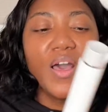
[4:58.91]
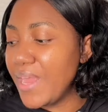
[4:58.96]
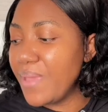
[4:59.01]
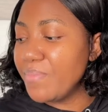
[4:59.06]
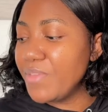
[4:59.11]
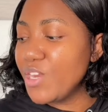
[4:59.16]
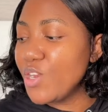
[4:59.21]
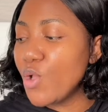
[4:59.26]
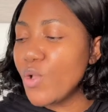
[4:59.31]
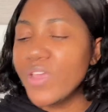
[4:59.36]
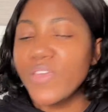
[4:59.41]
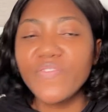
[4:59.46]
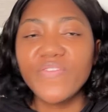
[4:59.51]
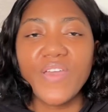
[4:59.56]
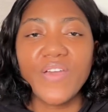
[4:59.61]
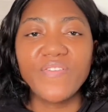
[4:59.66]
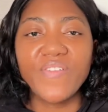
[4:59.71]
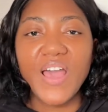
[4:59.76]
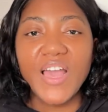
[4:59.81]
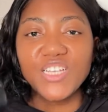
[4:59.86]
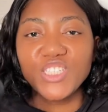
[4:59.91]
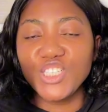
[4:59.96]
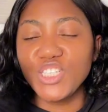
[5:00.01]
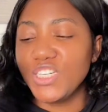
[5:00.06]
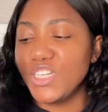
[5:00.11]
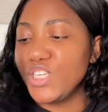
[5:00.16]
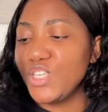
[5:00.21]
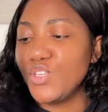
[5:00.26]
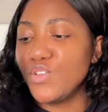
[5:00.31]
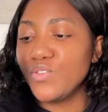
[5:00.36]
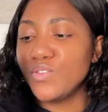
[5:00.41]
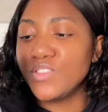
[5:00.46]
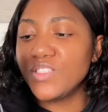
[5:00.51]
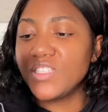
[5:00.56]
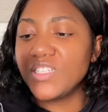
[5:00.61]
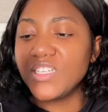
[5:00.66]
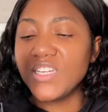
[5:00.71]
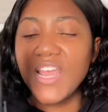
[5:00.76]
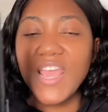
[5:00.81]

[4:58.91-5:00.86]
Let me know if you have actually used